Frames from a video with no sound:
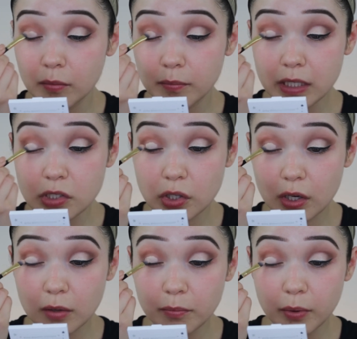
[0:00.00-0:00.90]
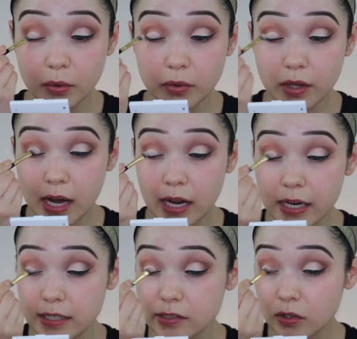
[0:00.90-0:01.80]
make sure both
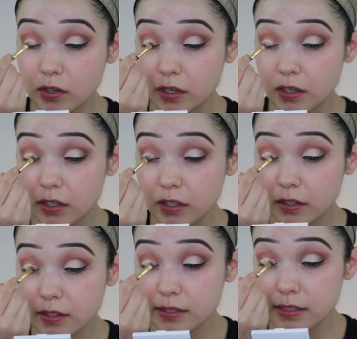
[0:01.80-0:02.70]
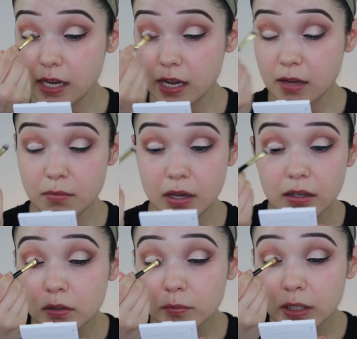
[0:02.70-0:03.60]
eyes are the same.
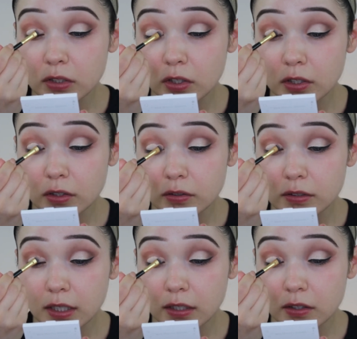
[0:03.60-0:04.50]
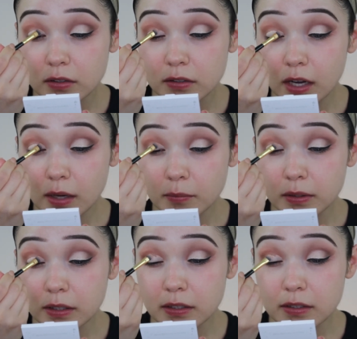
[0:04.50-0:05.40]
So make sure you take your time
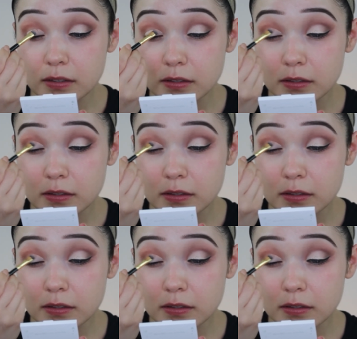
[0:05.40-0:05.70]
with this.